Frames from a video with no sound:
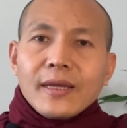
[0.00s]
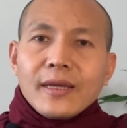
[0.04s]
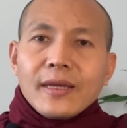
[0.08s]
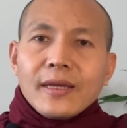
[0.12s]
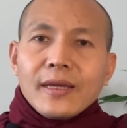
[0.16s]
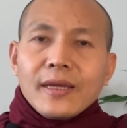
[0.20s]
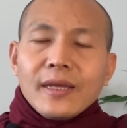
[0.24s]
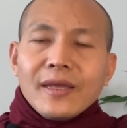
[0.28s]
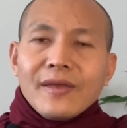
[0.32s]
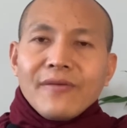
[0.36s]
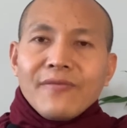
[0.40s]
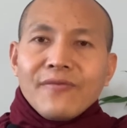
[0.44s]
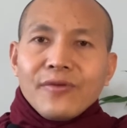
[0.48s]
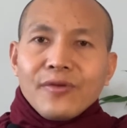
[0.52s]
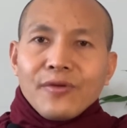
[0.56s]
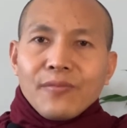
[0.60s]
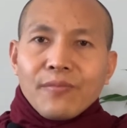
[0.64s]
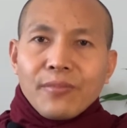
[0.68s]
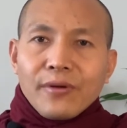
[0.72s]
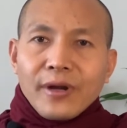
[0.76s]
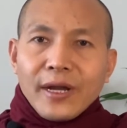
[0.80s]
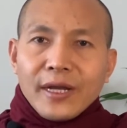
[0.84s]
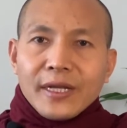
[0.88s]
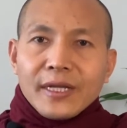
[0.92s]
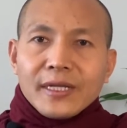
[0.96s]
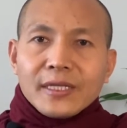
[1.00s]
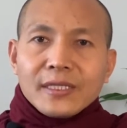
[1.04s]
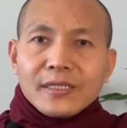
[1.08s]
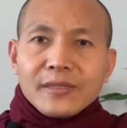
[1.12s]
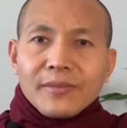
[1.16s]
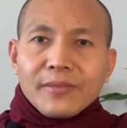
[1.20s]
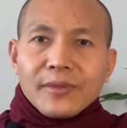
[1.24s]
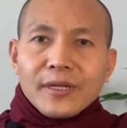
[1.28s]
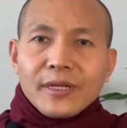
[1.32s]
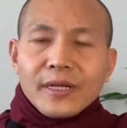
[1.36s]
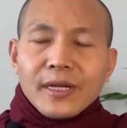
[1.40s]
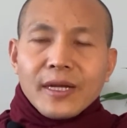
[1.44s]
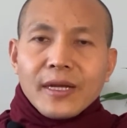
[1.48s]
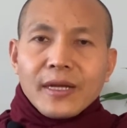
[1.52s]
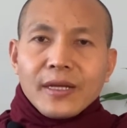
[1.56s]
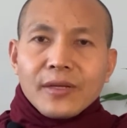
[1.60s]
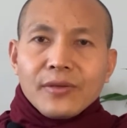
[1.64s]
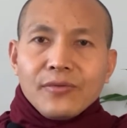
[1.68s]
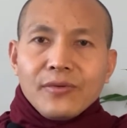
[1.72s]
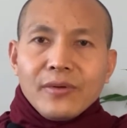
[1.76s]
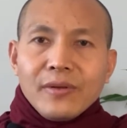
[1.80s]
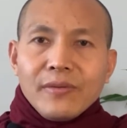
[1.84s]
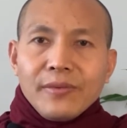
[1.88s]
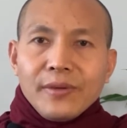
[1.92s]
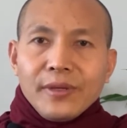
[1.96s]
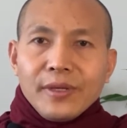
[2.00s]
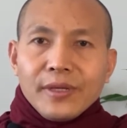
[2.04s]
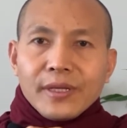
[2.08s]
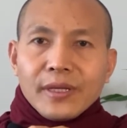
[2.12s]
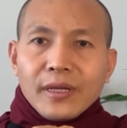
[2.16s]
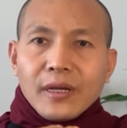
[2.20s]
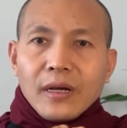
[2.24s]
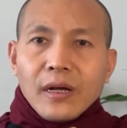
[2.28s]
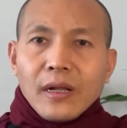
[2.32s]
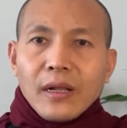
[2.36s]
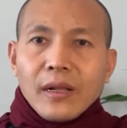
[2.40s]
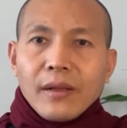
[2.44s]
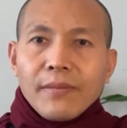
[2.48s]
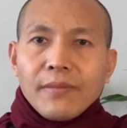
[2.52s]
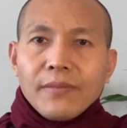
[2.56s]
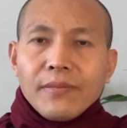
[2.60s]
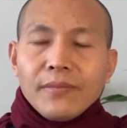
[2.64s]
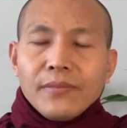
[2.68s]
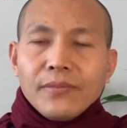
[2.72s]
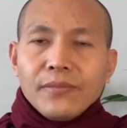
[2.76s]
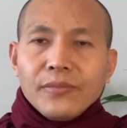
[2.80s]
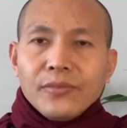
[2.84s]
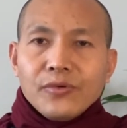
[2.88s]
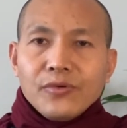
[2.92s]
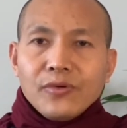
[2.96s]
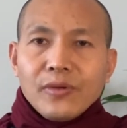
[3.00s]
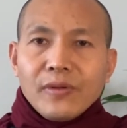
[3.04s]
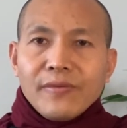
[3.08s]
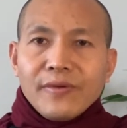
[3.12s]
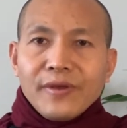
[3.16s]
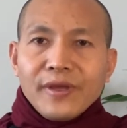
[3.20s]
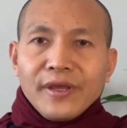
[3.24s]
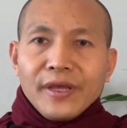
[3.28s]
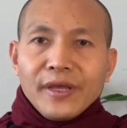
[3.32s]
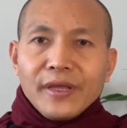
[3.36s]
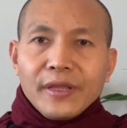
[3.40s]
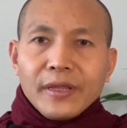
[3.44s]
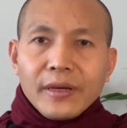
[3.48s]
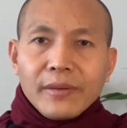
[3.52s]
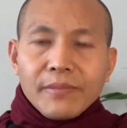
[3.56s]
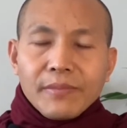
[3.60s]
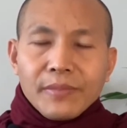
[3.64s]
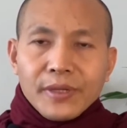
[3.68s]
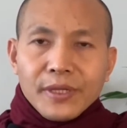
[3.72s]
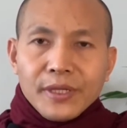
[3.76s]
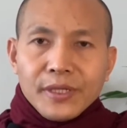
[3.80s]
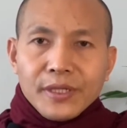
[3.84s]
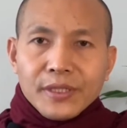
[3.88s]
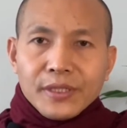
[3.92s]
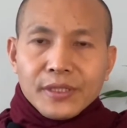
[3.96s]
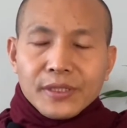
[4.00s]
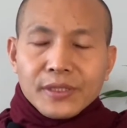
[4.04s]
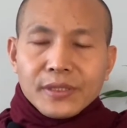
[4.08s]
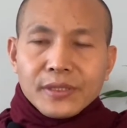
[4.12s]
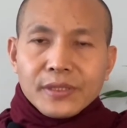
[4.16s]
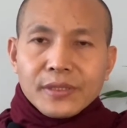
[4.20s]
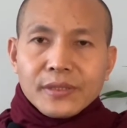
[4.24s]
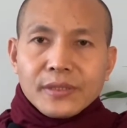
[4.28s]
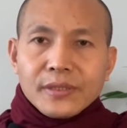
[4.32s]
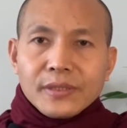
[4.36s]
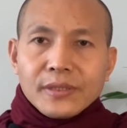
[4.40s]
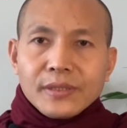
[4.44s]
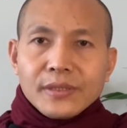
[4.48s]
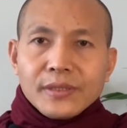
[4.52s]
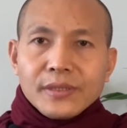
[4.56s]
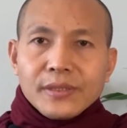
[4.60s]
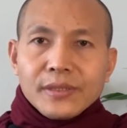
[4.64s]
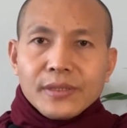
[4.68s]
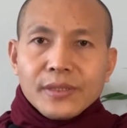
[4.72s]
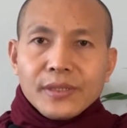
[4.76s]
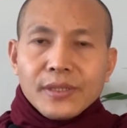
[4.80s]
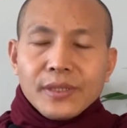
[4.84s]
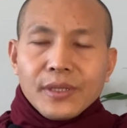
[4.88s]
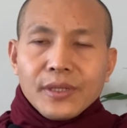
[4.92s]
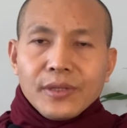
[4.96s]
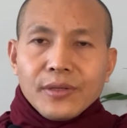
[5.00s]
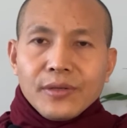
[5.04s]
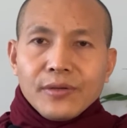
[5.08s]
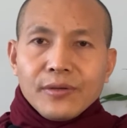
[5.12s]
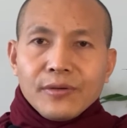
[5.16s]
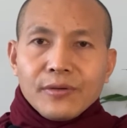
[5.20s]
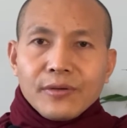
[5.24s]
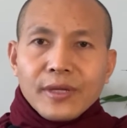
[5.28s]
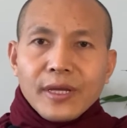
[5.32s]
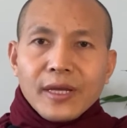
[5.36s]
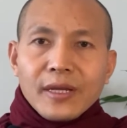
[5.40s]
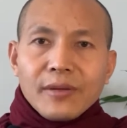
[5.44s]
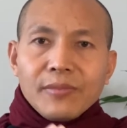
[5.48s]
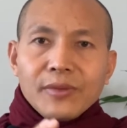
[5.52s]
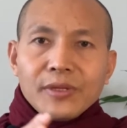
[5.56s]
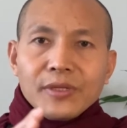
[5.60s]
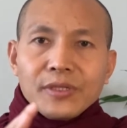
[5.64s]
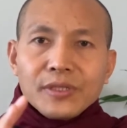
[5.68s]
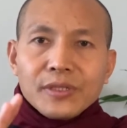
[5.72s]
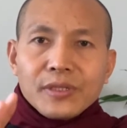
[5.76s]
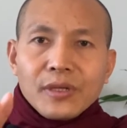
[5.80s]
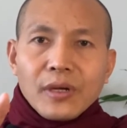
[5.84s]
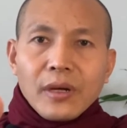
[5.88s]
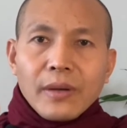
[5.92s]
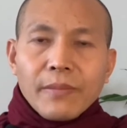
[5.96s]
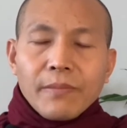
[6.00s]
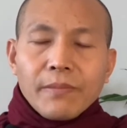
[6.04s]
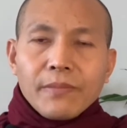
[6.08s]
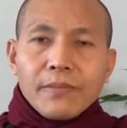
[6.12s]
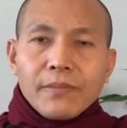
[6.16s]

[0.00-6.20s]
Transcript: if you practice samatha, you will be calm, you will be inner peace, you can be stopped,